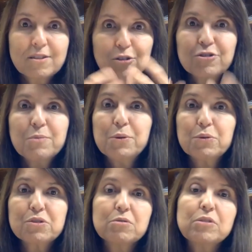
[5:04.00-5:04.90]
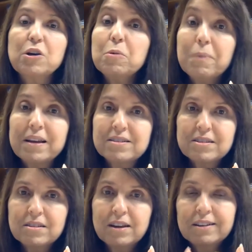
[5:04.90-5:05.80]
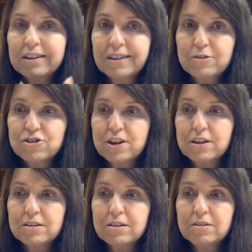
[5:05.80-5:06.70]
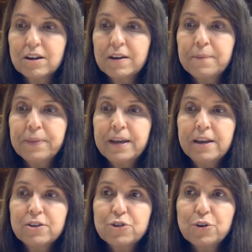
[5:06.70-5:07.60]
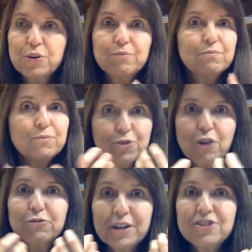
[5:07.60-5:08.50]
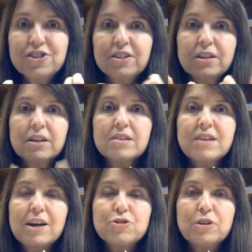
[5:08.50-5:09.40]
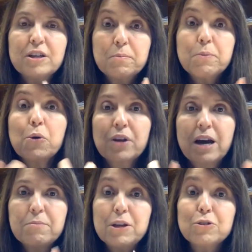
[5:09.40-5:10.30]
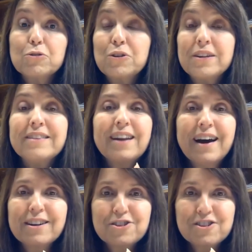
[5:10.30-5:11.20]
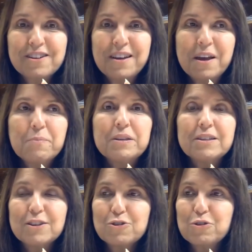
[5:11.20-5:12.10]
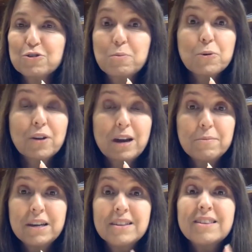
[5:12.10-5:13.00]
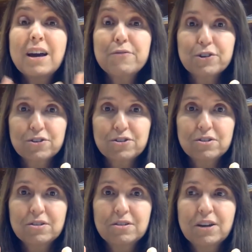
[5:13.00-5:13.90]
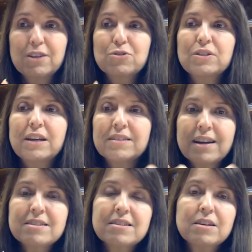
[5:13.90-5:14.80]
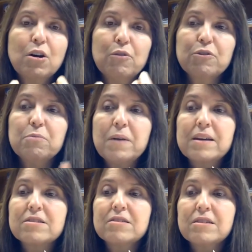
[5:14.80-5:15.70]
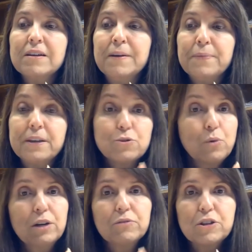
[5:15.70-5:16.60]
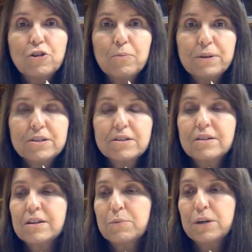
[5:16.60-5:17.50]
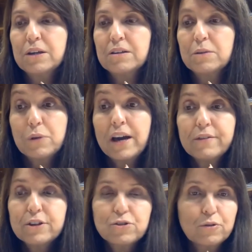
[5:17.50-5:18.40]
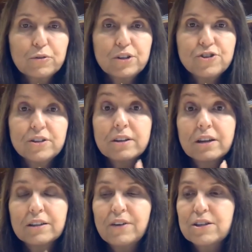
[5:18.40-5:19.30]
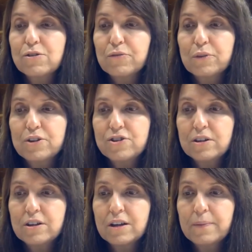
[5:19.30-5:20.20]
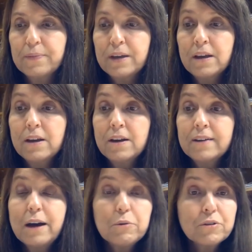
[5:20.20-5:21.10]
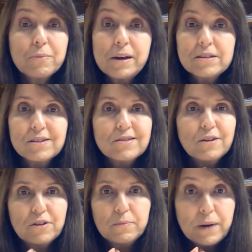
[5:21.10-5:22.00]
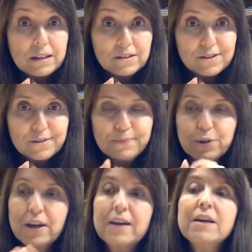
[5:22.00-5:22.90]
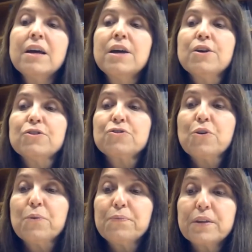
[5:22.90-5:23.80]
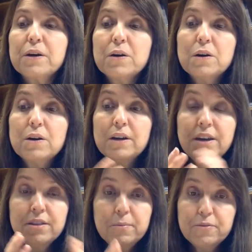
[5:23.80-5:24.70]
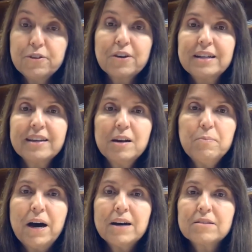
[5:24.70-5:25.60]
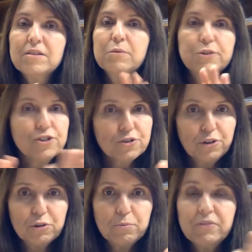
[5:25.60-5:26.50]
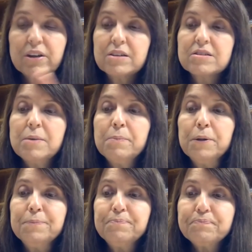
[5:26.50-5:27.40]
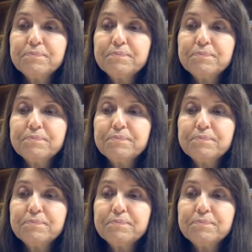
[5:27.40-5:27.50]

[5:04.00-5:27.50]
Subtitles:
contributes to the complexity and heterogeneity. Okay, so software engineering is actually programming not only in the large, but it is also programming in the diverse. Okay, so the addressing of complexity is one of the topics that we have in software engineering, advanced software engineering. Now, what remains is theory and practice. Okay, so in the theoretical part, which is going to be very simple,